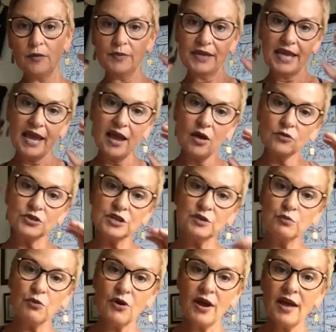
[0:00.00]
counted
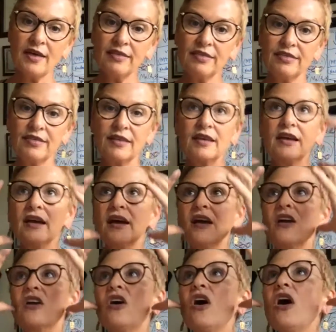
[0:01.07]
breath,
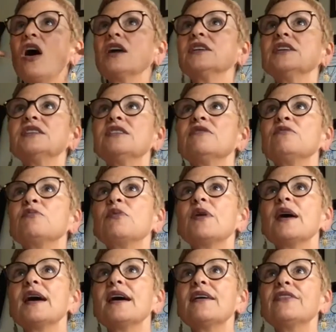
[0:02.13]
cognitive
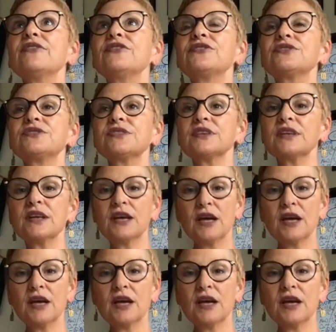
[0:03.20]
breaths,